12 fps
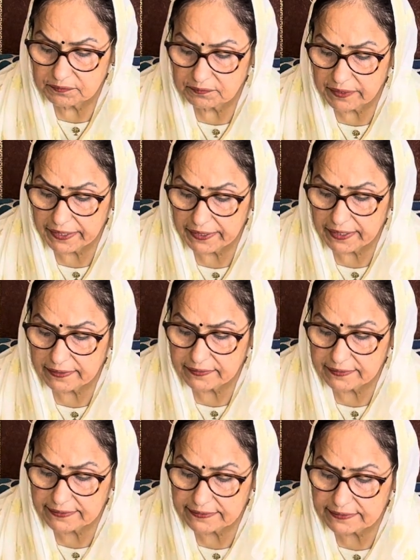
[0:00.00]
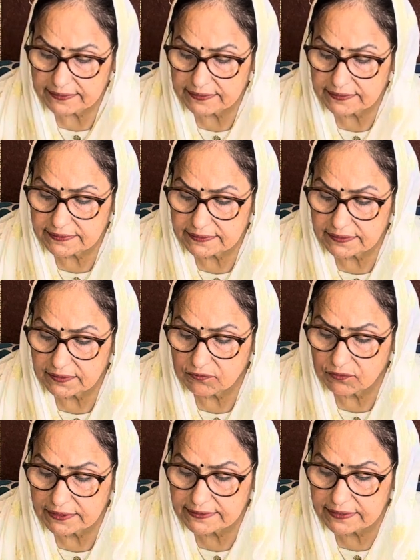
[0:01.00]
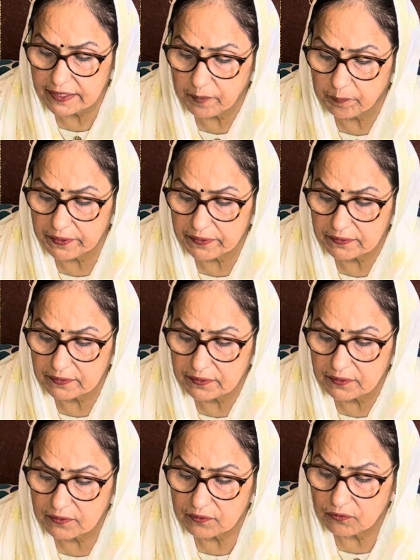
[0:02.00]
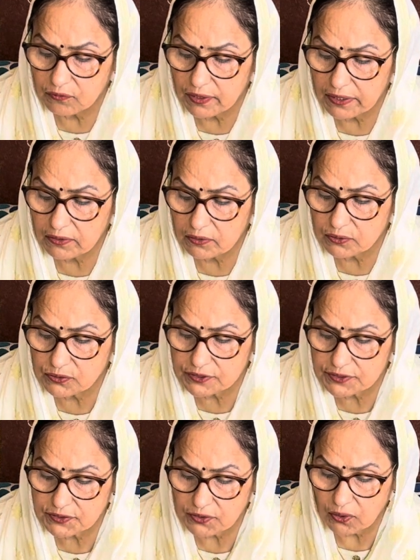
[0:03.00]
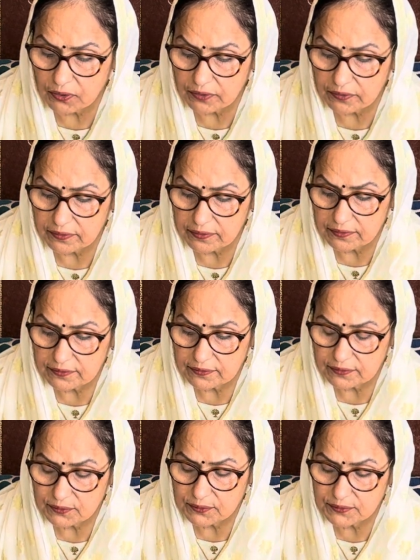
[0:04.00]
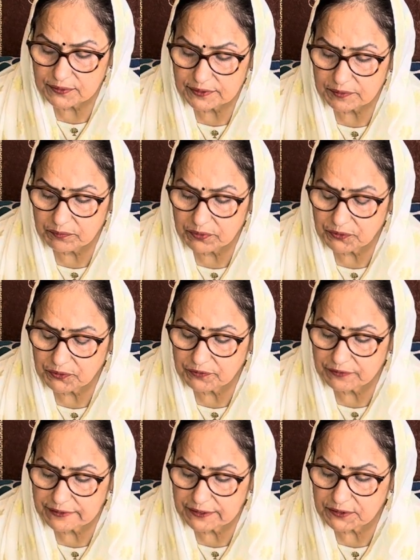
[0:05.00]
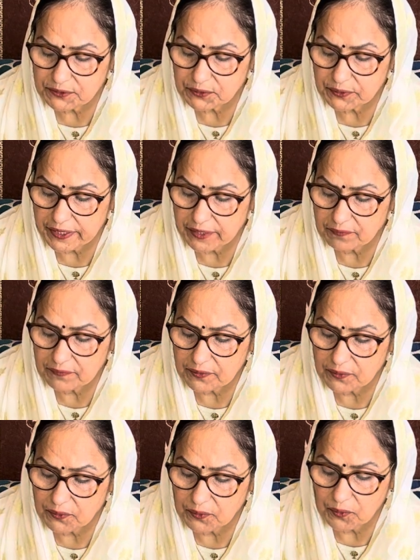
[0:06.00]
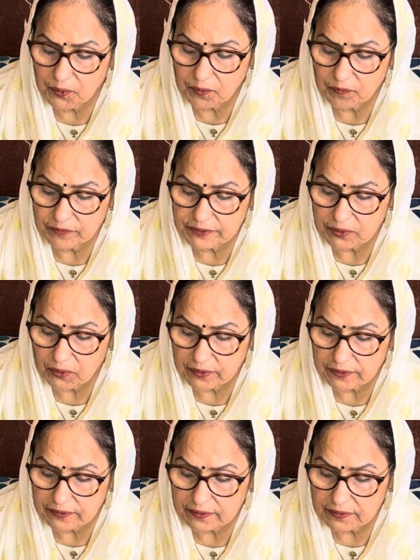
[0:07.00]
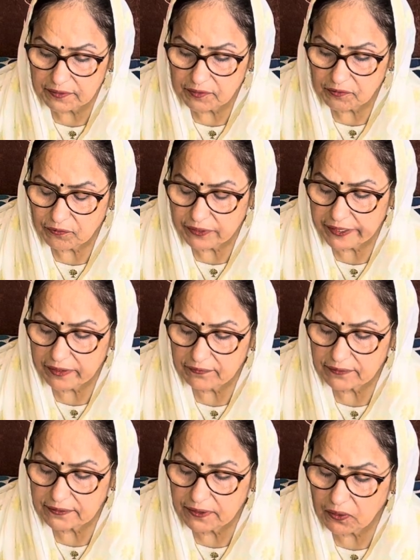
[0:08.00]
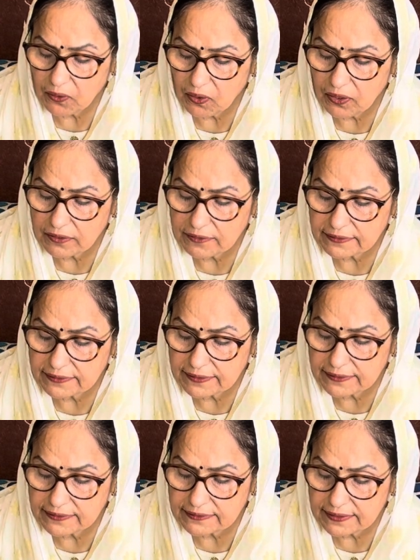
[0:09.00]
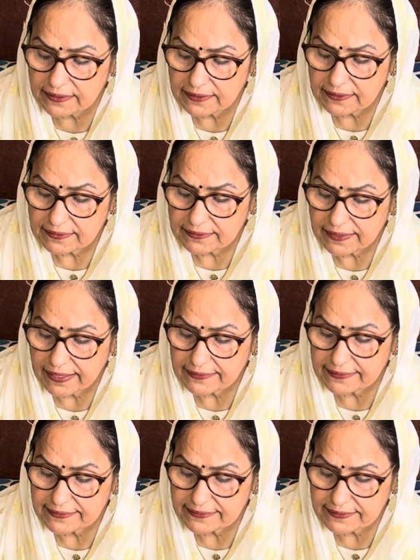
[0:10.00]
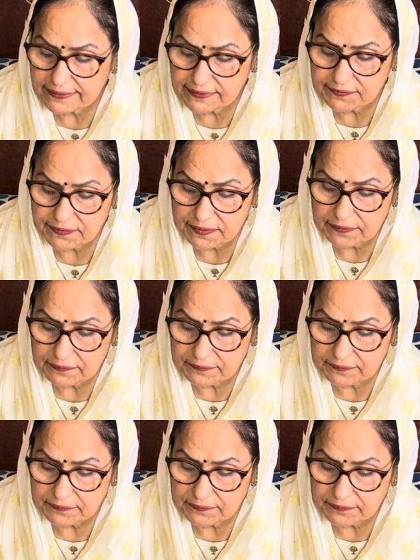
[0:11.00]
By gathering sins in one's lappet, one loses honor. Those imbued with the true name go home with honor. Whatever the Lord does, that is his will.